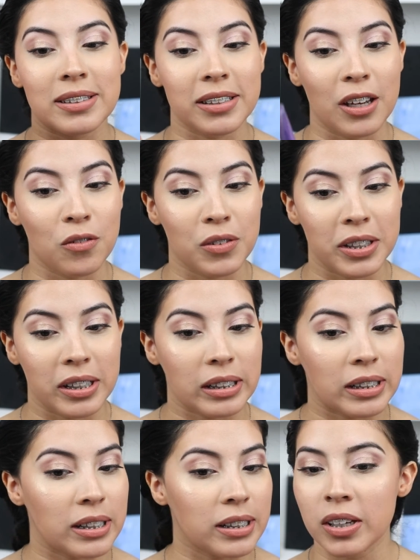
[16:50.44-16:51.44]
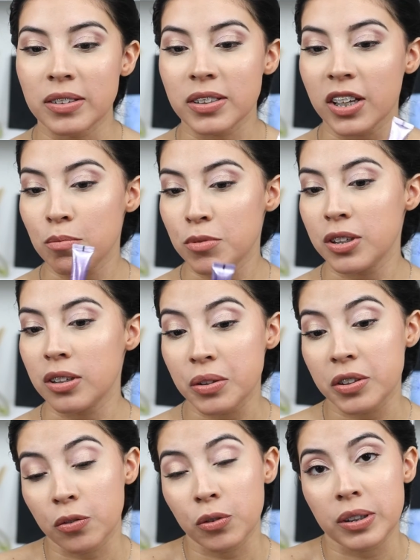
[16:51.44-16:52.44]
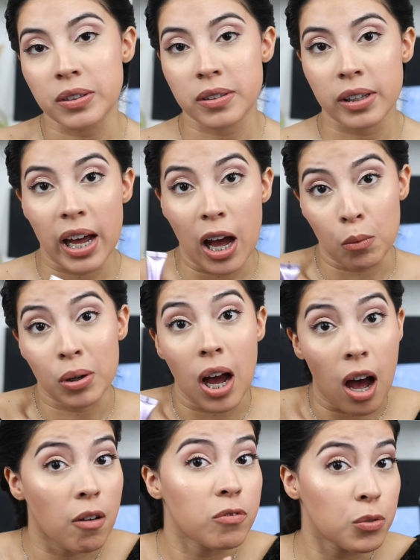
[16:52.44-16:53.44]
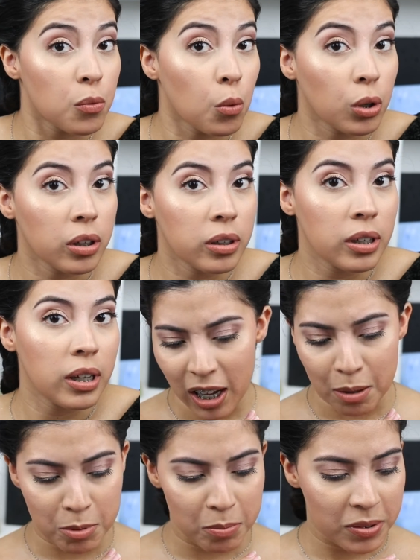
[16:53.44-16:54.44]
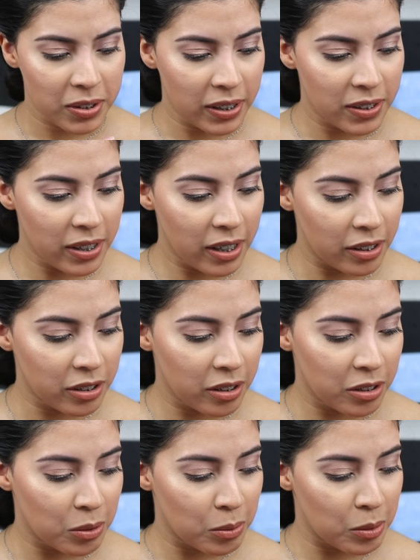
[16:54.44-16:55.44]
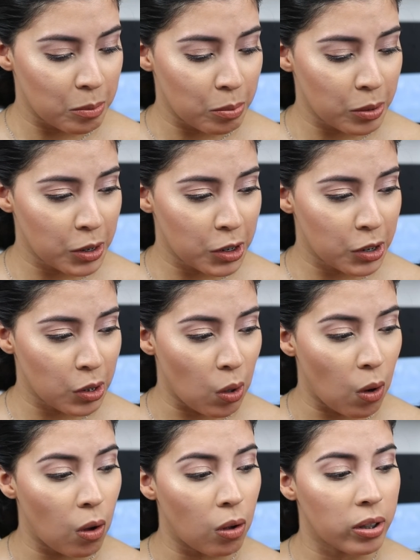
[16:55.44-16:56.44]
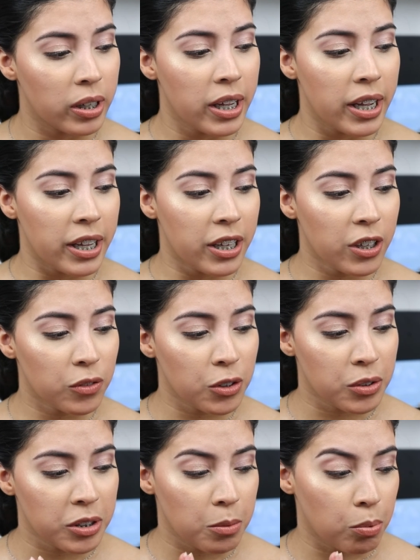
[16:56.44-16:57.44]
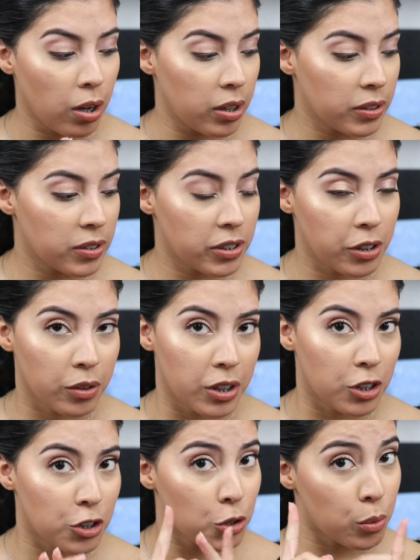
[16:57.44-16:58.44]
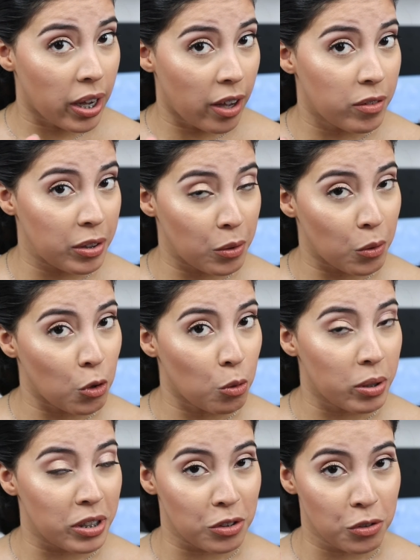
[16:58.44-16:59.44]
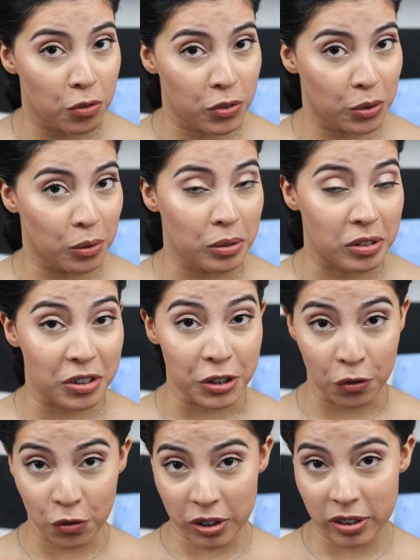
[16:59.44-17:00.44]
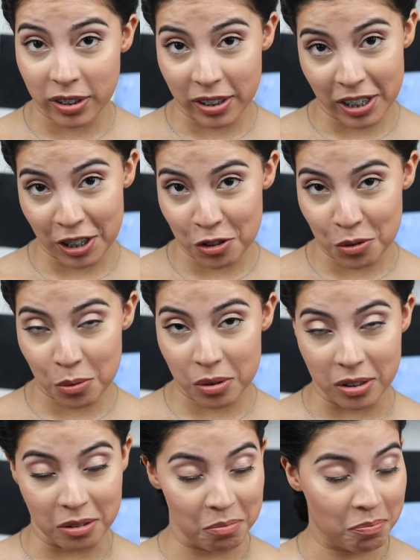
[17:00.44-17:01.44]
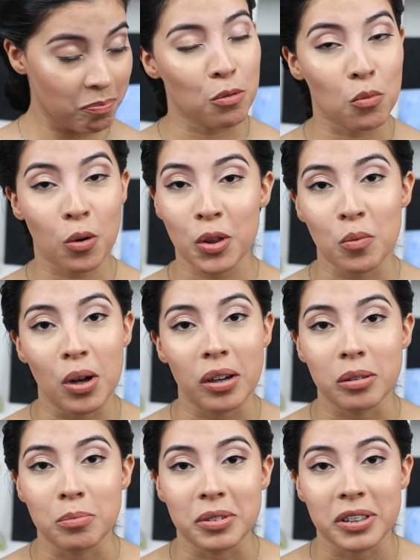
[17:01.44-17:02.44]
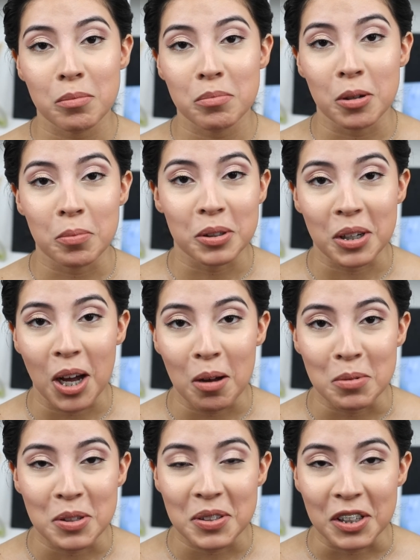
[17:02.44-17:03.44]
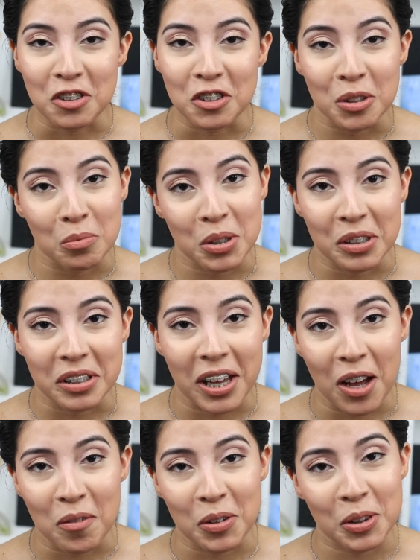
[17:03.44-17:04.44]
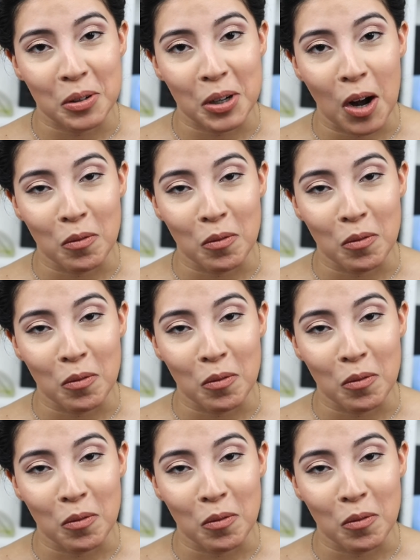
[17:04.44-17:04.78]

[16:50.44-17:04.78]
definitely does give me a difference that I would opt for. Yeah, I mean, besides that, I thought this was a pretty good haul. If there's any products here that you have at home and you feel different than I do, then you're more than welcome to hit me up in the comment section and we can have a little